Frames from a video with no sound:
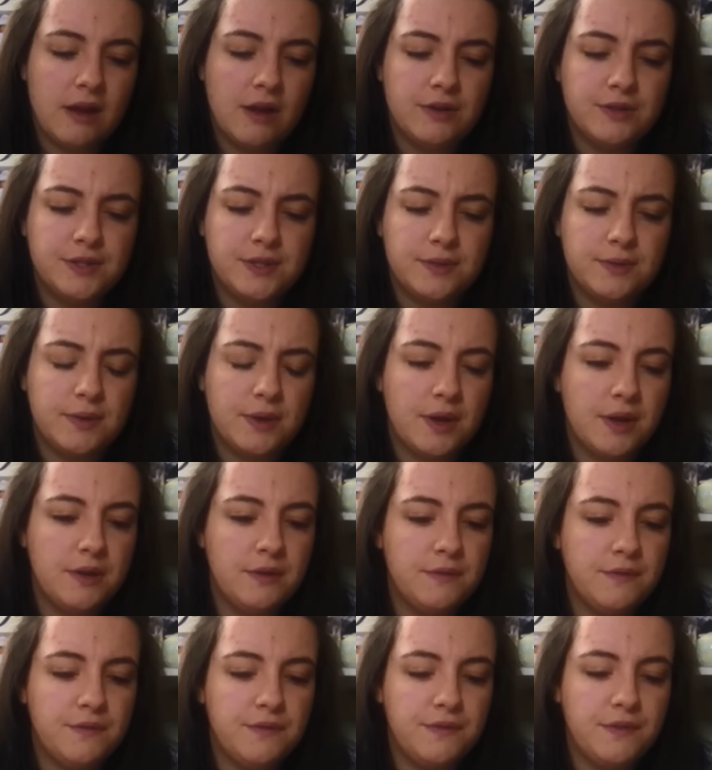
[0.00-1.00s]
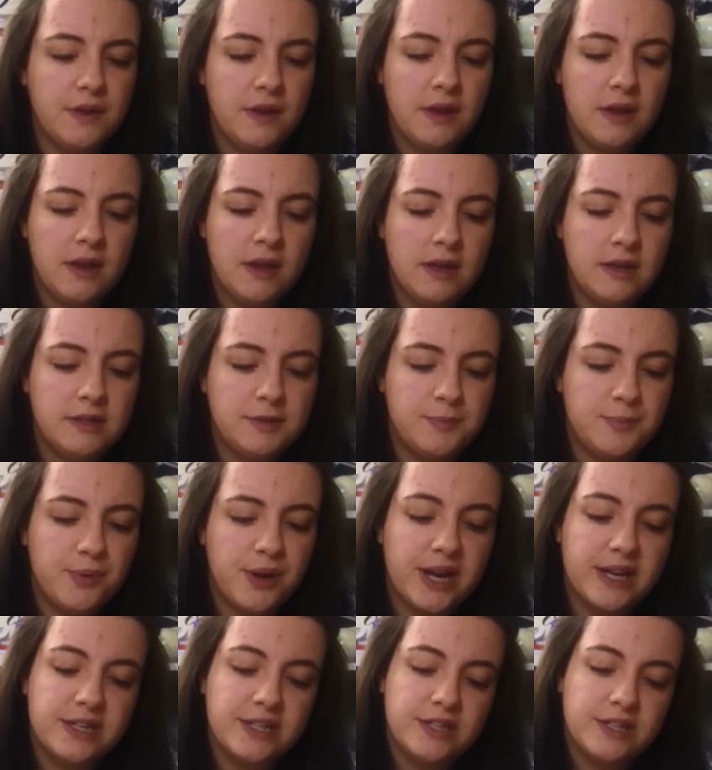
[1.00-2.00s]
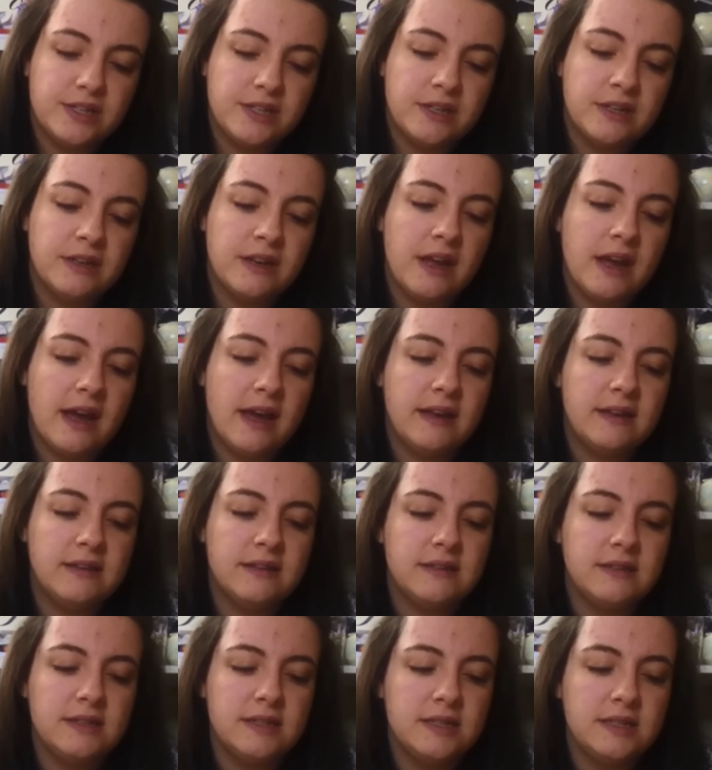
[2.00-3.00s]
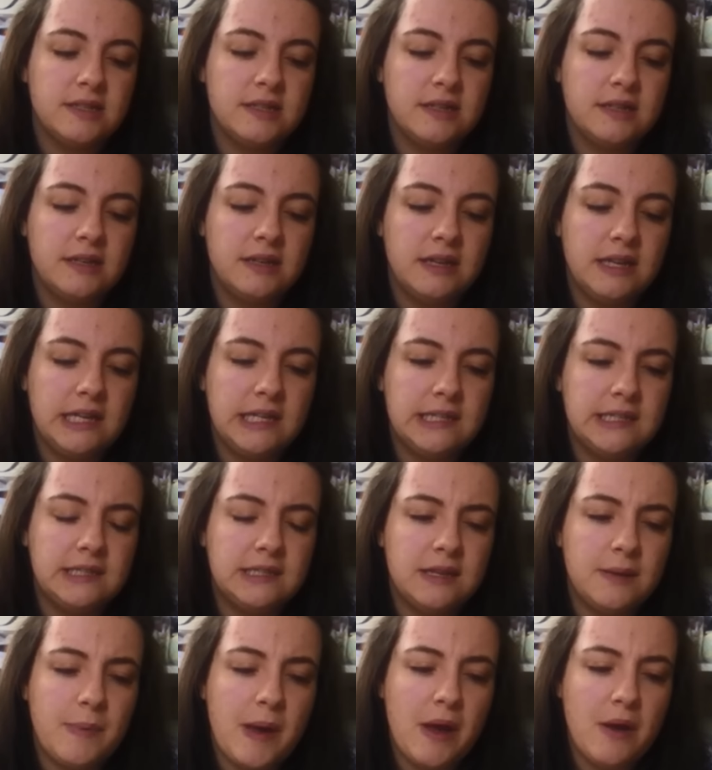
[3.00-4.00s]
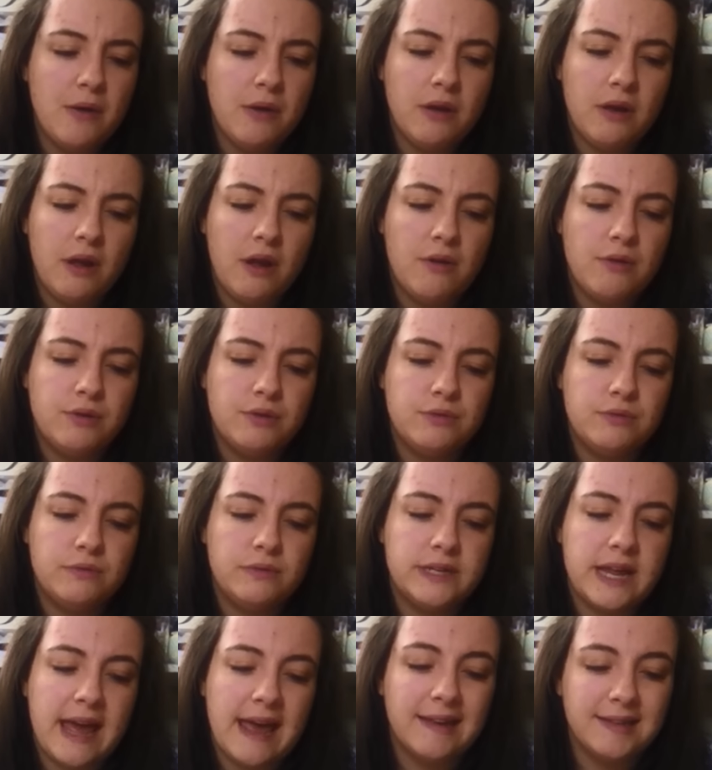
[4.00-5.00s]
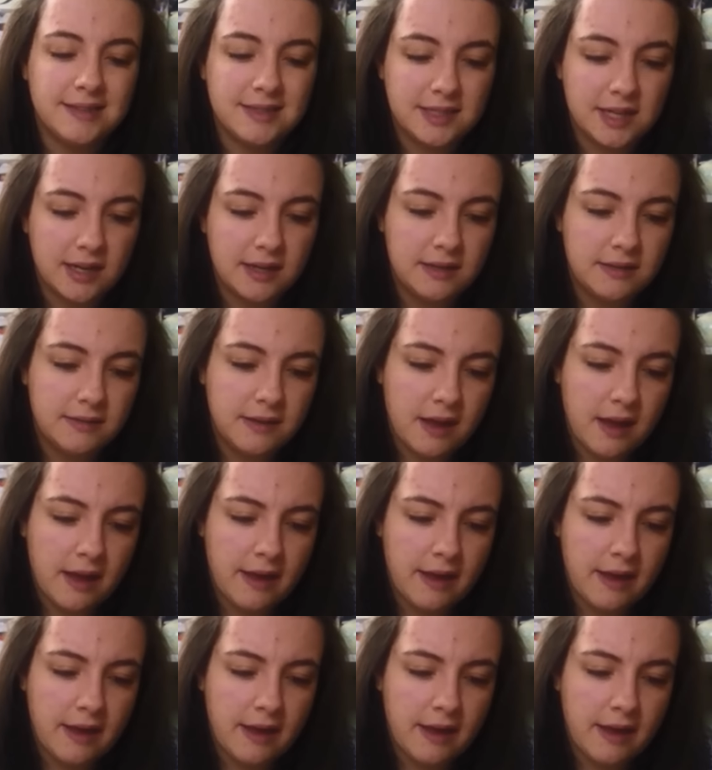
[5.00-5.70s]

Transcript: goes through kind of depression, and it's about a girl called Esther.